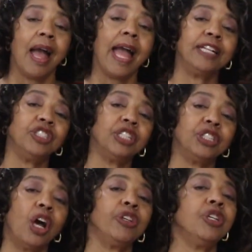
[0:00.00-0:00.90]
And
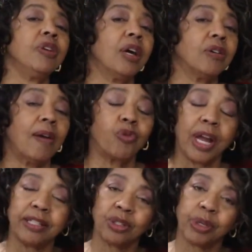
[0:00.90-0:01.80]
just so you know, I've
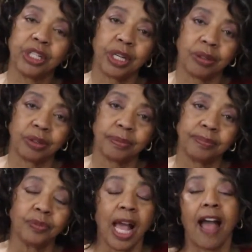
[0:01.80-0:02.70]
raised three children.
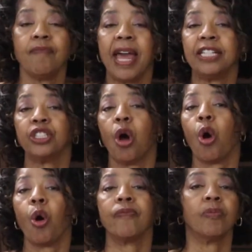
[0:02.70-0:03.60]
I've managed a
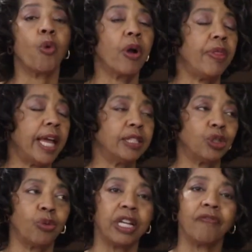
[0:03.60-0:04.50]
home for more than
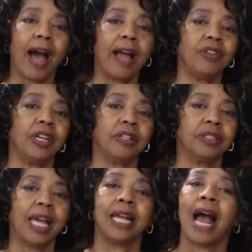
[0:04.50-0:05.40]
25
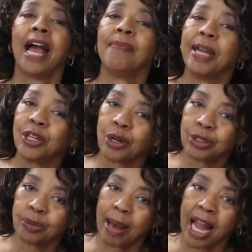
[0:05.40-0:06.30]
years and I am a
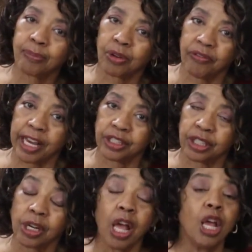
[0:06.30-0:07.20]
nurse by
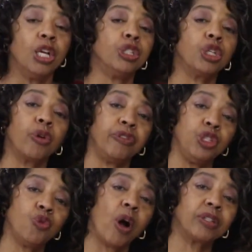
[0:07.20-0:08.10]
profession. So if
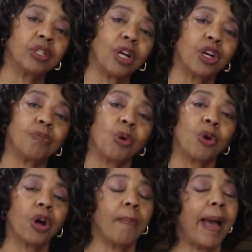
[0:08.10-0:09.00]
you want to learn
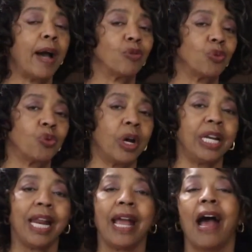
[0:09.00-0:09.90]
more about
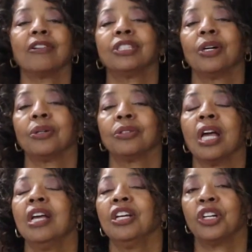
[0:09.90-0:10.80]
running a household,
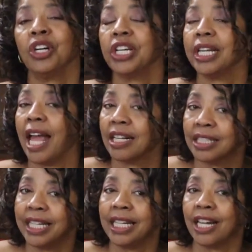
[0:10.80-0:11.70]
cooking and
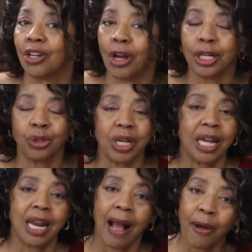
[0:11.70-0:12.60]
cleaning and laundry
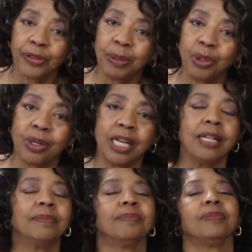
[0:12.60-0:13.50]
and health and
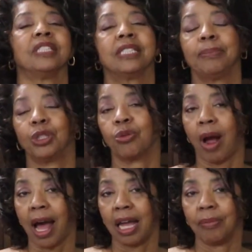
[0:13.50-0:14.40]
beauty,
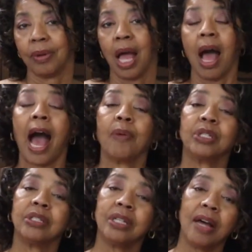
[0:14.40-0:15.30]
subscribe. I
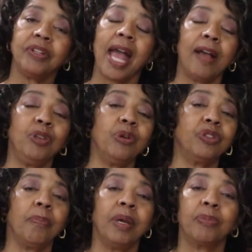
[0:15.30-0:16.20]
would love to have you
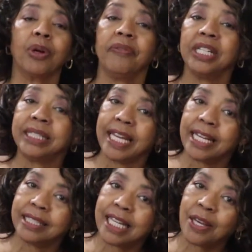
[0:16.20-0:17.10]
as a member of the
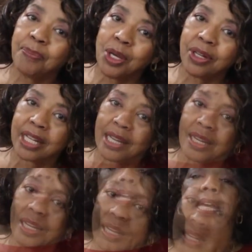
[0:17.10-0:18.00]
TNT community.
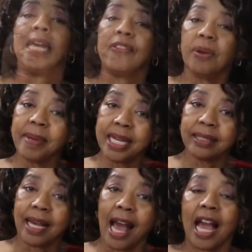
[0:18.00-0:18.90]
In the
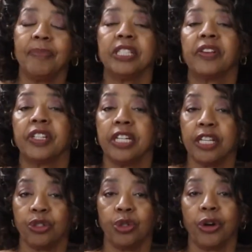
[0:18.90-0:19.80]
meantime, this is
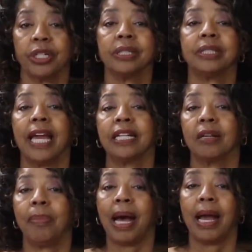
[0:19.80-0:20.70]
Denise Jordan saying
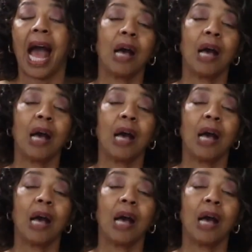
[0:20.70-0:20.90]
goodbye.